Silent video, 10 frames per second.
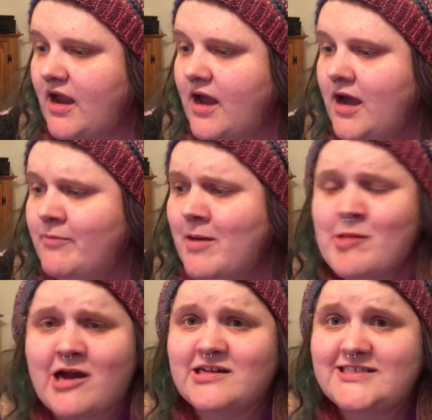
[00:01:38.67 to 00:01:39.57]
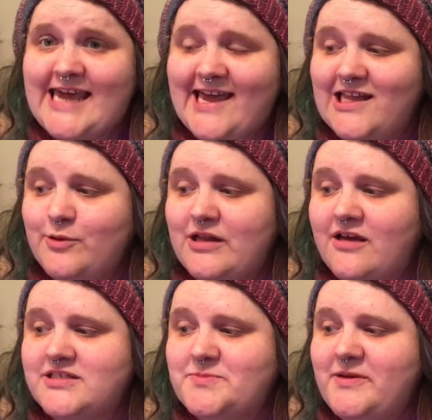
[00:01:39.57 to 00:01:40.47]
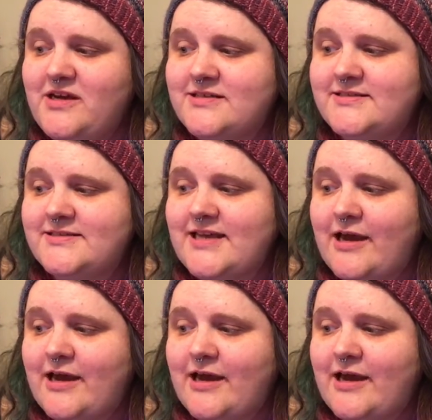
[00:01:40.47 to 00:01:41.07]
I'm not going to tag anyone else because